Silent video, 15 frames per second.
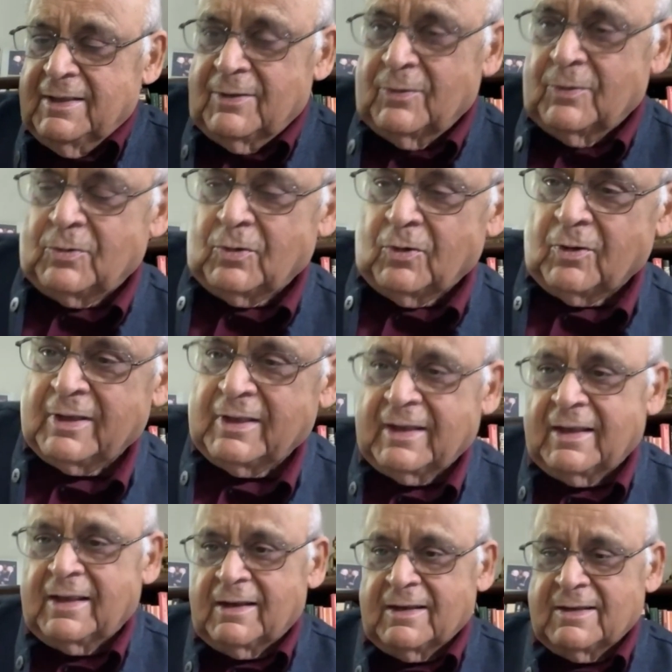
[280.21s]
You talk in
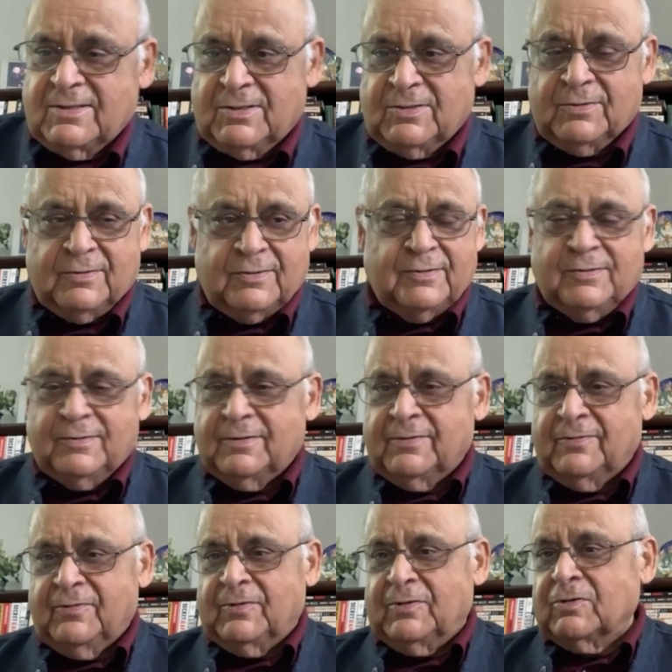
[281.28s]
English,
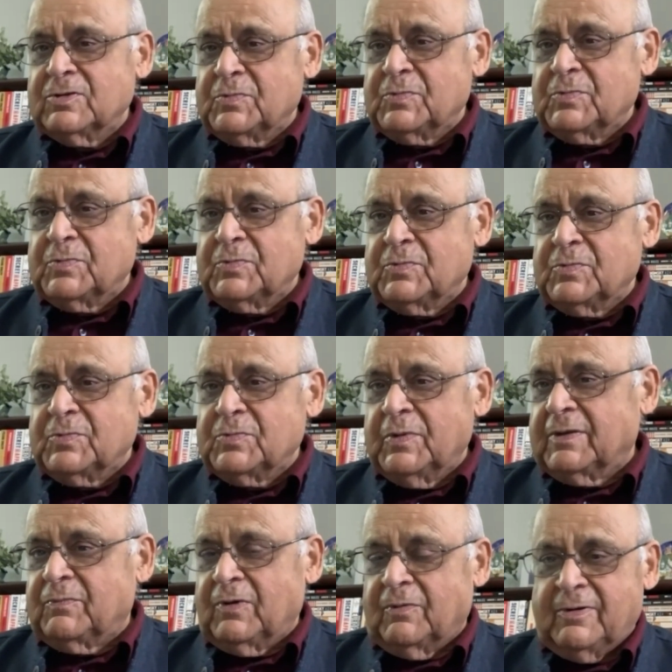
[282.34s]
if you don't speak proper
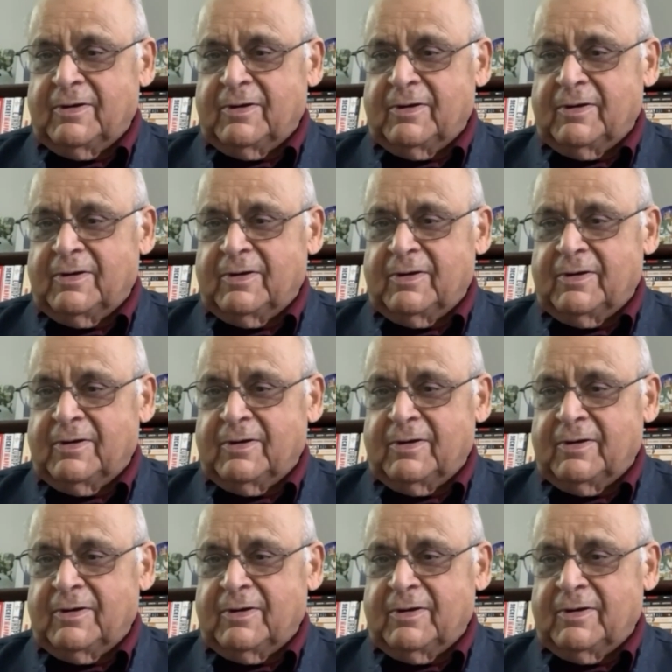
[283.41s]
English,